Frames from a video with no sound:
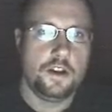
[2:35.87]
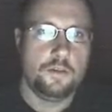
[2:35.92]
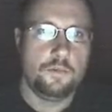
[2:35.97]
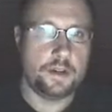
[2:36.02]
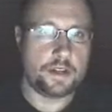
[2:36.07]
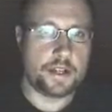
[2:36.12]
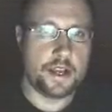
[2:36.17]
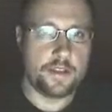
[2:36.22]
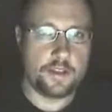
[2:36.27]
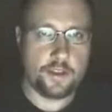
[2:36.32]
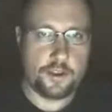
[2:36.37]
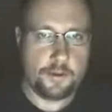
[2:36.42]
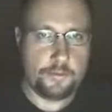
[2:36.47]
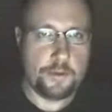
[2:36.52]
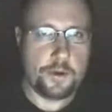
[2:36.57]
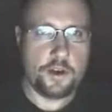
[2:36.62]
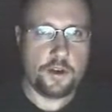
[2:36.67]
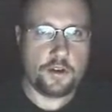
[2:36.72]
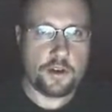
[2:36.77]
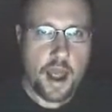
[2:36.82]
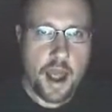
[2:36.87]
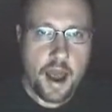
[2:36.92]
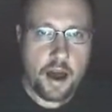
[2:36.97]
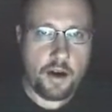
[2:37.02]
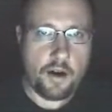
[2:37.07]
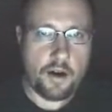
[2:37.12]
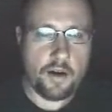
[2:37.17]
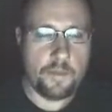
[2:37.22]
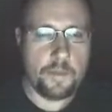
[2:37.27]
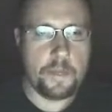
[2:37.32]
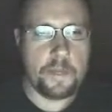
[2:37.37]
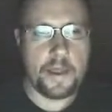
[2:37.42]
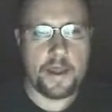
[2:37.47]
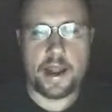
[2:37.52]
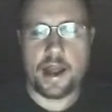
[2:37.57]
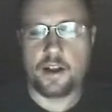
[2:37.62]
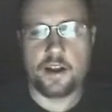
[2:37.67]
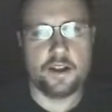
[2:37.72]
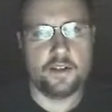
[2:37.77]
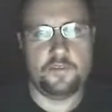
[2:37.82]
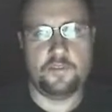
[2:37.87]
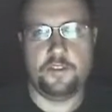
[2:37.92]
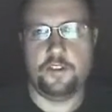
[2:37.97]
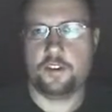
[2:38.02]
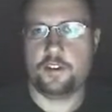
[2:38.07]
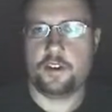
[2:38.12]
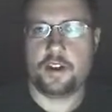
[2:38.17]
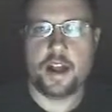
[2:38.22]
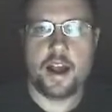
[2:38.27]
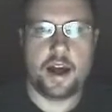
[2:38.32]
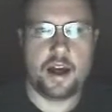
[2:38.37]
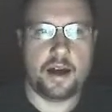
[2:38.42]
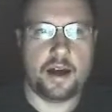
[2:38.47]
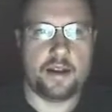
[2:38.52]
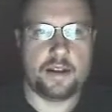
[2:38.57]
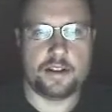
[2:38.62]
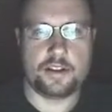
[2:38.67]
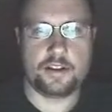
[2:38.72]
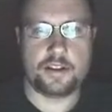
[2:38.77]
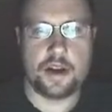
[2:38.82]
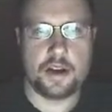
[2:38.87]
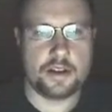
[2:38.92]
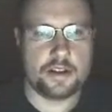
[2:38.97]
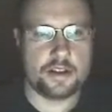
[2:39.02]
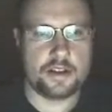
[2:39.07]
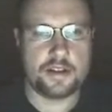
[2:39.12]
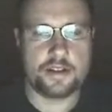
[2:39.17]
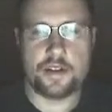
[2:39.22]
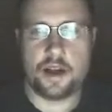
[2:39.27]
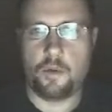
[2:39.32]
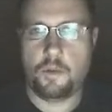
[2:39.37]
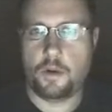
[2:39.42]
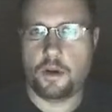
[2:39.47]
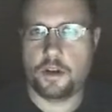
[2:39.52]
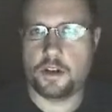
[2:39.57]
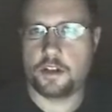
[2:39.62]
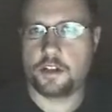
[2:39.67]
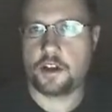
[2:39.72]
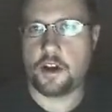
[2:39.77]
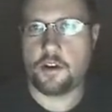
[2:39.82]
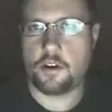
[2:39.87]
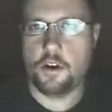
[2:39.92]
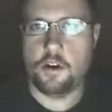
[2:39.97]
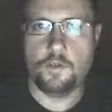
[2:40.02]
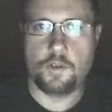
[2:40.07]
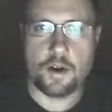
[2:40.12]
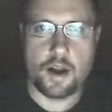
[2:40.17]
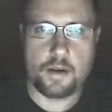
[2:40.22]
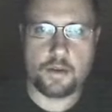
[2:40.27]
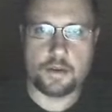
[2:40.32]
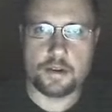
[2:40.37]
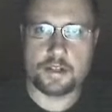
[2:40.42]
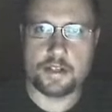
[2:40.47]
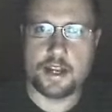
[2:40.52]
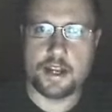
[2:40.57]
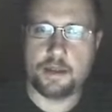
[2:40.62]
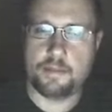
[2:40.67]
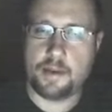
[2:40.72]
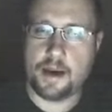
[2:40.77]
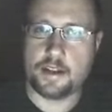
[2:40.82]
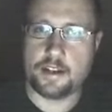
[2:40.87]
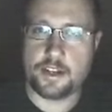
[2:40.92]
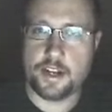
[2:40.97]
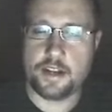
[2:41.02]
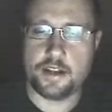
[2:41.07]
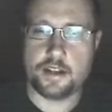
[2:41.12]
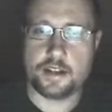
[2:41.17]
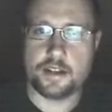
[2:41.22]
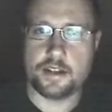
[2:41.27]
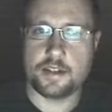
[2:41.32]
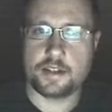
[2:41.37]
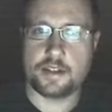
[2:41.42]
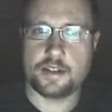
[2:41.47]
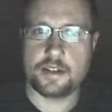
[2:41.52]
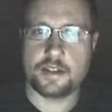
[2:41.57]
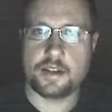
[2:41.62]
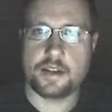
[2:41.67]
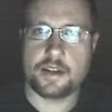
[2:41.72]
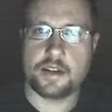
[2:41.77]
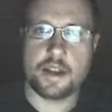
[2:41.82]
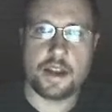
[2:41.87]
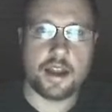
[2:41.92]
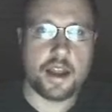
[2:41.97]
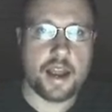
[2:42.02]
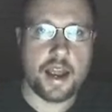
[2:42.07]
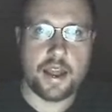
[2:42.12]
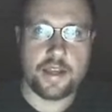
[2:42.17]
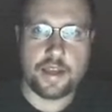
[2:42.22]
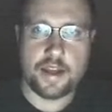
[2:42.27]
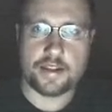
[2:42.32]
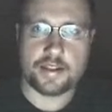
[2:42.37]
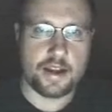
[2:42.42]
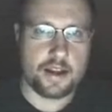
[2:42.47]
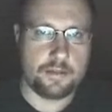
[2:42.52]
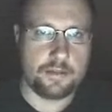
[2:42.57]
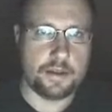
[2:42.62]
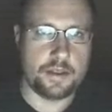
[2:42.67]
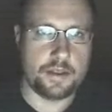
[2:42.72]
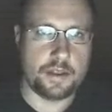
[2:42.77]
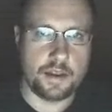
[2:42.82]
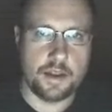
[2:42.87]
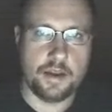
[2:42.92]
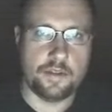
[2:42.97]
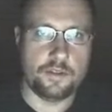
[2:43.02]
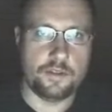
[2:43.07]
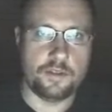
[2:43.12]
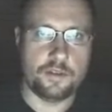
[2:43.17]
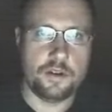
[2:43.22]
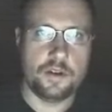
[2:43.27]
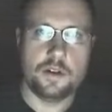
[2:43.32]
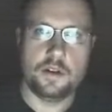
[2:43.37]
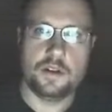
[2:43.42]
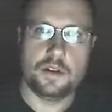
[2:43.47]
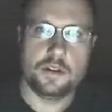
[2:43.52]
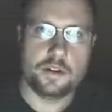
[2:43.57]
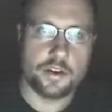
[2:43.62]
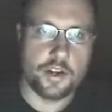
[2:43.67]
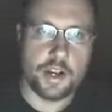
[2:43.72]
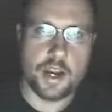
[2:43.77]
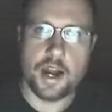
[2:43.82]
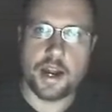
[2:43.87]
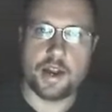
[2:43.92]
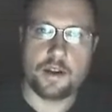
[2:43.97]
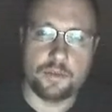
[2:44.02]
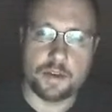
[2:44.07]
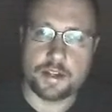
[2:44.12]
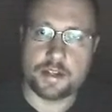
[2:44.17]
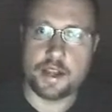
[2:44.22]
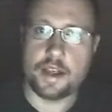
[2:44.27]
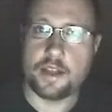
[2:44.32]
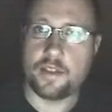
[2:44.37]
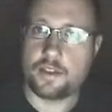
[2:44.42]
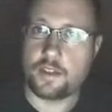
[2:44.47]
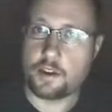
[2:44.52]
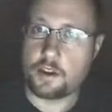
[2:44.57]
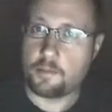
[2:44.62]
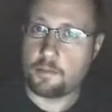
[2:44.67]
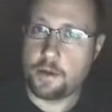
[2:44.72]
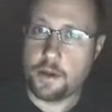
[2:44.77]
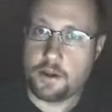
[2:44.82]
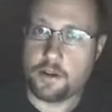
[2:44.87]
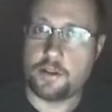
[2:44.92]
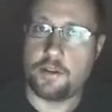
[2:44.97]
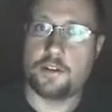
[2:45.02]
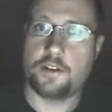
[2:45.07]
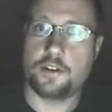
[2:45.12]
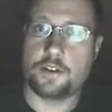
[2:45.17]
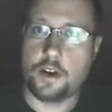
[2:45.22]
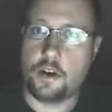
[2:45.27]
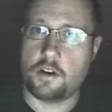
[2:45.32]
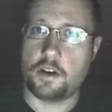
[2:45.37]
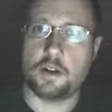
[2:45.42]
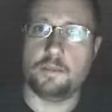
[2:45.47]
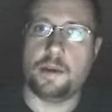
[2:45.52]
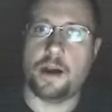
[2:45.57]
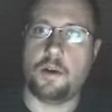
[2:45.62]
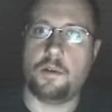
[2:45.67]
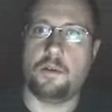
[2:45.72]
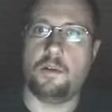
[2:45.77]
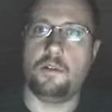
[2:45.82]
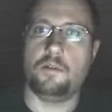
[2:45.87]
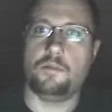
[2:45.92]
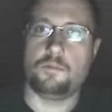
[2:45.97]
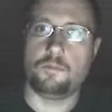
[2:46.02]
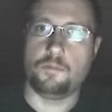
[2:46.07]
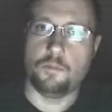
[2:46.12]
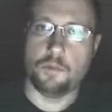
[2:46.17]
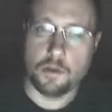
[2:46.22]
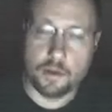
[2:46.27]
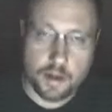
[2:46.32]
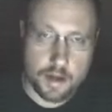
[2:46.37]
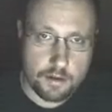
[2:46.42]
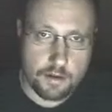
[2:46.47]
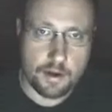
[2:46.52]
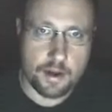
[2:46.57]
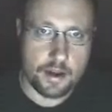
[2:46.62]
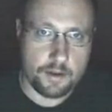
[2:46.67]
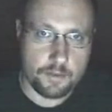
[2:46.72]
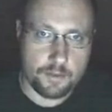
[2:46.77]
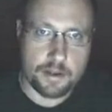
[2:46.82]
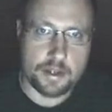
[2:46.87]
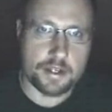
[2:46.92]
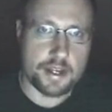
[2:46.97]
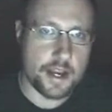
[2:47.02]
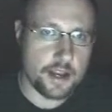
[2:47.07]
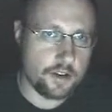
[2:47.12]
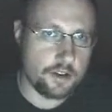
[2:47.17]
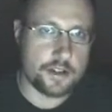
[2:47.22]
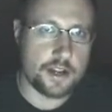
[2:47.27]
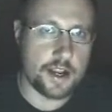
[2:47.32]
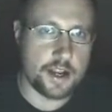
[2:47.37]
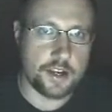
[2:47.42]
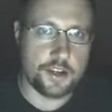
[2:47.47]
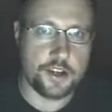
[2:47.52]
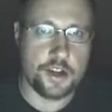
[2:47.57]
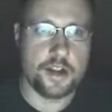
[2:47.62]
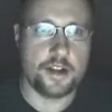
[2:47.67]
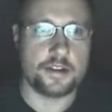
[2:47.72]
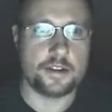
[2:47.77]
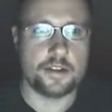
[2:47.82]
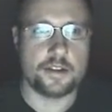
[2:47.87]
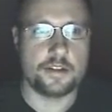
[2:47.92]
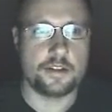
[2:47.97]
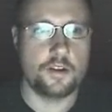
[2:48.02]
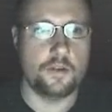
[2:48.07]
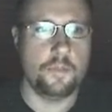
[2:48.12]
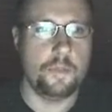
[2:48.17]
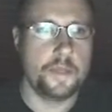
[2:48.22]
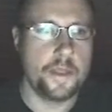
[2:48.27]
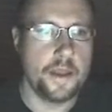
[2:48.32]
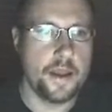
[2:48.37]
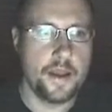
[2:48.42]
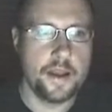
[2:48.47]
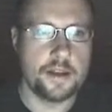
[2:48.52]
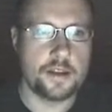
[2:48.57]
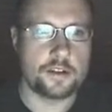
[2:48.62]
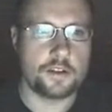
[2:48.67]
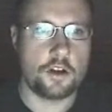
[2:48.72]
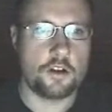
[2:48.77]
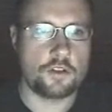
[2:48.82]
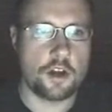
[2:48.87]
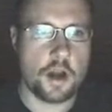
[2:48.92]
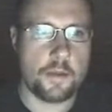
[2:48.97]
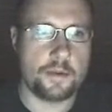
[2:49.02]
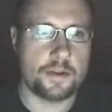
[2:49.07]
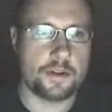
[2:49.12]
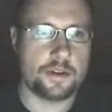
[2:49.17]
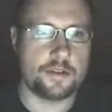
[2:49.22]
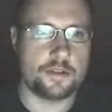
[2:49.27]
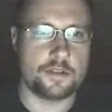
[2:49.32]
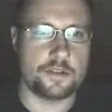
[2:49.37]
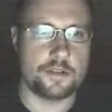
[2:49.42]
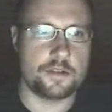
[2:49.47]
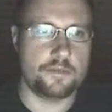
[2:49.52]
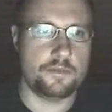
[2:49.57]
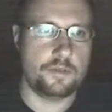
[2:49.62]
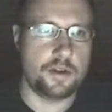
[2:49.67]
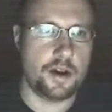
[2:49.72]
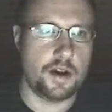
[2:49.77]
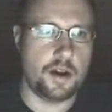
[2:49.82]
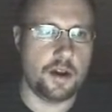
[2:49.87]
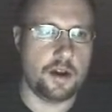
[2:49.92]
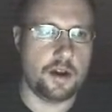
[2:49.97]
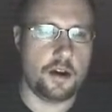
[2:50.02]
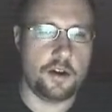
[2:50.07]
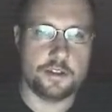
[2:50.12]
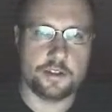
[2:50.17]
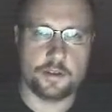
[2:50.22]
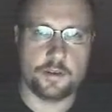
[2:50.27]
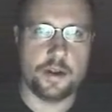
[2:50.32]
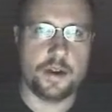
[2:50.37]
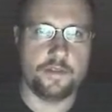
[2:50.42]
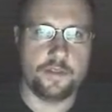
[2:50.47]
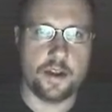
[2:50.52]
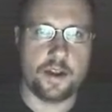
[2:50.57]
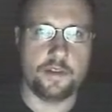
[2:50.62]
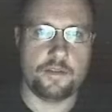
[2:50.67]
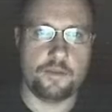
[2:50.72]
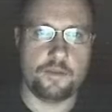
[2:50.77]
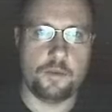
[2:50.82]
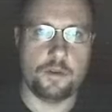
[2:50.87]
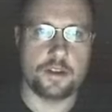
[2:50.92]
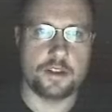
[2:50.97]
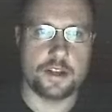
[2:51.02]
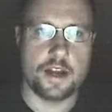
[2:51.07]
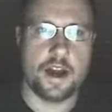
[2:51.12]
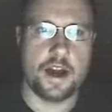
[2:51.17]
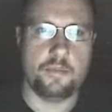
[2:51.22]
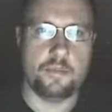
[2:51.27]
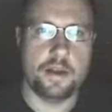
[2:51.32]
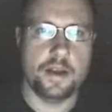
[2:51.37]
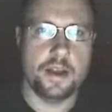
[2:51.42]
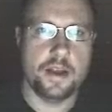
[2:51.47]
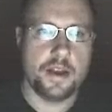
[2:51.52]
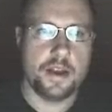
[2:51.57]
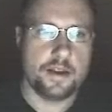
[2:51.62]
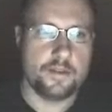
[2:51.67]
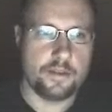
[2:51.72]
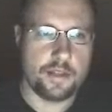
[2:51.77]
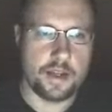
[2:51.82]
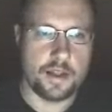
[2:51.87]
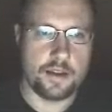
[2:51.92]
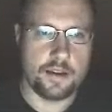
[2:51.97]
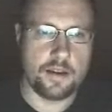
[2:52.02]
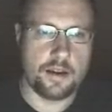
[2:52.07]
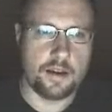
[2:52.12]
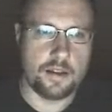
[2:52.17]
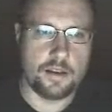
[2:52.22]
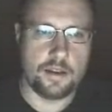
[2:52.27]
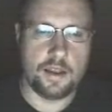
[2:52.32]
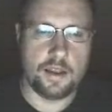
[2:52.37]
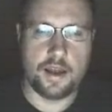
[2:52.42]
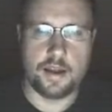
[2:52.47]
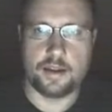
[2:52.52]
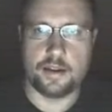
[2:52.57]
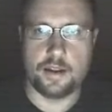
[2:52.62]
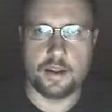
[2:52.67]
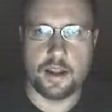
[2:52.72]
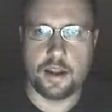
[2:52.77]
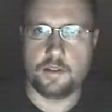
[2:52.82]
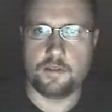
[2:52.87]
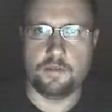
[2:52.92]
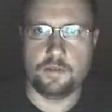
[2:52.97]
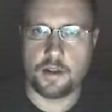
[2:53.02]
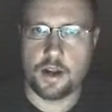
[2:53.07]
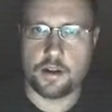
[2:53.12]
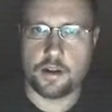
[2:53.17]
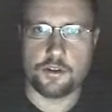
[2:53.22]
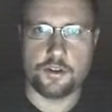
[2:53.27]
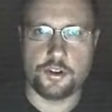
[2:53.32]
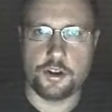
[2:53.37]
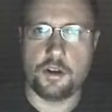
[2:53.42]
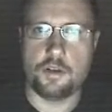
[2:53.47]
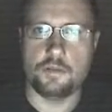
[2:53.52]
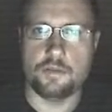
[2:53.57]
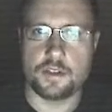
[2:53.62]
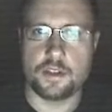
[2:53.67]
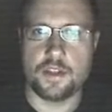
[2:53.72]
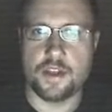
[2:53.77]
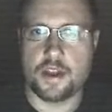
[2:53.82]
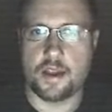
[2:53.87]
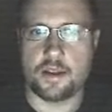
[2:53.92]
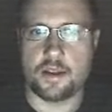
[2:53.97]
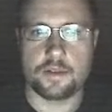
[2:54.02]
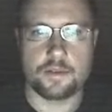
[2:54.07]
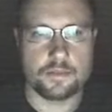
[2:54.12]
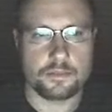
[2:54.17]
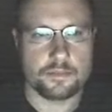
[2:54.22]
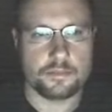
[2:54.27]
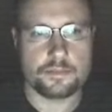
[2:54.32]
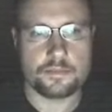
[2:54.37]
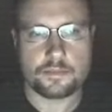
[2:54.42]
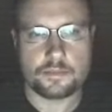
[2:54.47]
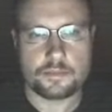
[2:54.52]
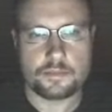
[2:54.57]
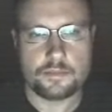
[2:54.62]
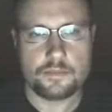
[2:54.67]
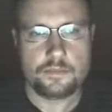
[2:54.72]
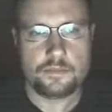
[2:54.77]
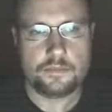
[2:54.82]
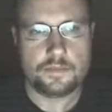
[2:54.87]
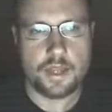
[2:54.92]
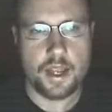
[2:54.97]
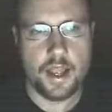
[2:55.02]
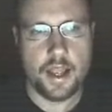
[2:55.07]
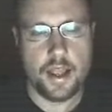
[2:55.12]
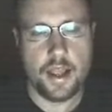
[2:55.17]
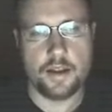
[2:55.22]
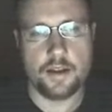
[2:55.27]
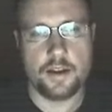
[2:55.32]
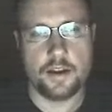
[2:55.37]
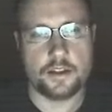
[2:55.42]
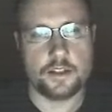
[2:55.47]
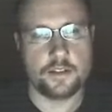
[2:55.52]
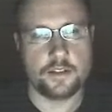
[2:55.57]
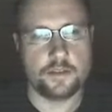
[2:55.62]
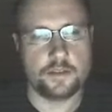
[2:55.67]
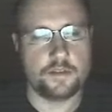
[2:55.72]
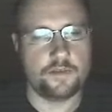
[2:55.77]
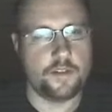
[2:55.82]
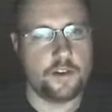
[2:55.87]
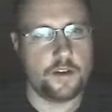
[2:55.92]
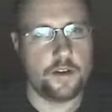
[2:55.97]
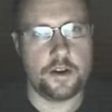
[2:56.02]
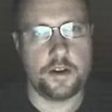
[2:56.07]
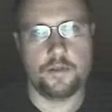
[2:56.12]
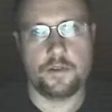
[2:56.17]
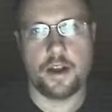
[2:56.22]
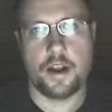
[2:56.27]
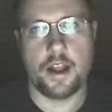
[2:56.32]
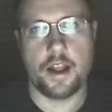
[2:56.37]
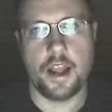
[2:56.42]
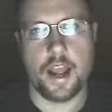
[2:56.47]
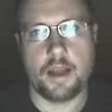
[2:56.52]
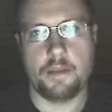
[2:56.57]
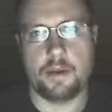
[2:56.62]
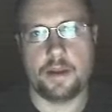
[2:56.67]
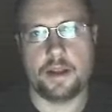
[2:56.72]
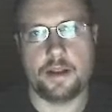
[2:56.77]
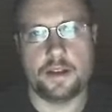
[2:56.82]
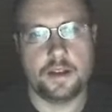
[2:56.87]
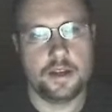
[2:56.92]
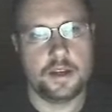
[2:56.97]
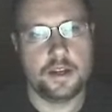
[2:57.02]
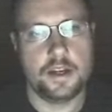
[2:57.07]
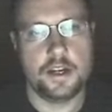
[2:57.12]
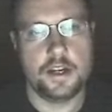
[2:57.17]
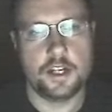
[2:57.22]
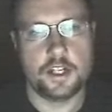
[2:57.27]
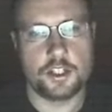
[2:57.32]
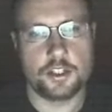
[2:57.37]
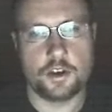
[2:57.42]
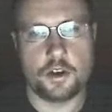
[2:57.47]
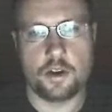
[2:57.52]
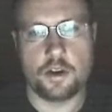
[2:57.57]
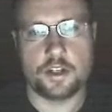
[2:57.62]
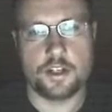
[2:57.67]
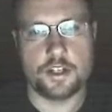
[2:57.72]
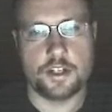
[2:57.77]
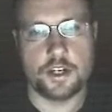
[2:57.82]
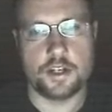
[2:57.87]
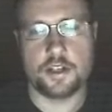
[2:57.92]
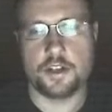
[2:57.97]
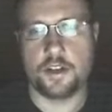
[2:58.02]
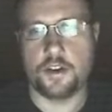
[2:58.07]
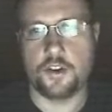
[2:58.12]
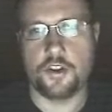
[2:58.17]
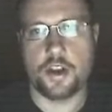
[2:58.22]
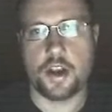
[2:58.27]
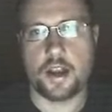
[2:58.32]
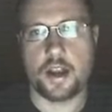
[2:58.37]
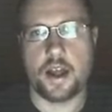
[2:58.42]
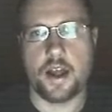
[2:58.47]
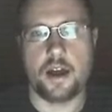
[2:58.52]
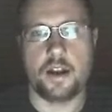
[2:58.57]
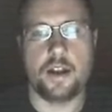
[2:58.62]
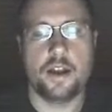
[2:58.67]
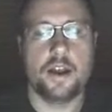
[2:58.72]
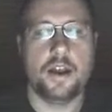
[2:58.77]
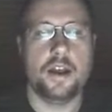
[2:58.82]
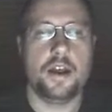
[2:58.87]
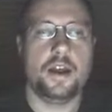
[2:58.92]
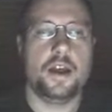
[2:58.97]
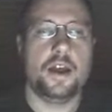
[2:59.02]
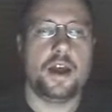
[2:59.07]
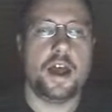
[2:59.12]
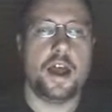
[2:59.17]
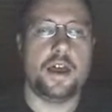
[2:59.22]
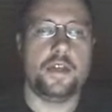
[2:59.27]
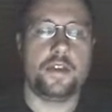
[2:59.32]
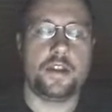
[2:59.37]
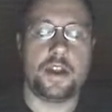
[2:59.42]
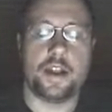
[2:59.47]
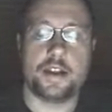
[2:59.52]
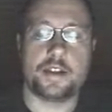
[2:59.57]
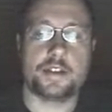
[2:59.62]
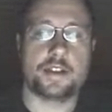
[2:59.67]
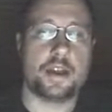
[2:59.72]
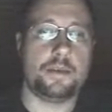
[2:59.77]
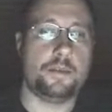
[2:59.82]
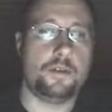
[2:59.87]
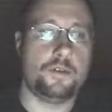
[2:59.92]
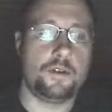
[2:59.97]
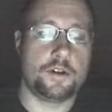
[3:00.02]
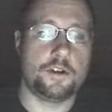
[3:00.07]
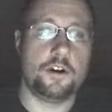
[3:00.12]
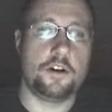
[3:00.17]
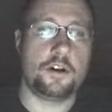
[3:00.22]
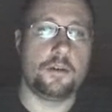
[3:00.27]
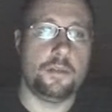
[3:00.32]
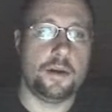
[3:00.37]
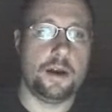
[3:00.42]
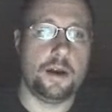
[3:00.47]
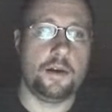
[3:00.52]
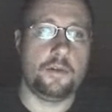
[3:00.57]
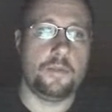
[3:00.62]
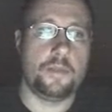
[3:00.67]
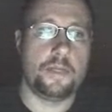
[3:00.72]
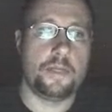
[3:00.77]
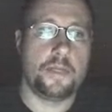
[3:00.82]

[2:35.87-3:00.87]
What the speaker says: reset the computer now, and I couldn't figure it out, so I wanted to start over, and I resetted my Genesis, and that's how I beat the level. You gotta reset the computer, talking about literally reset your Sega Genesis. So Star Tropics is also innovative for its time with that letter from Dr. Jones thing. And so it's a very underrated game. I strongly suggest that you check it out. And the next game I want to talk about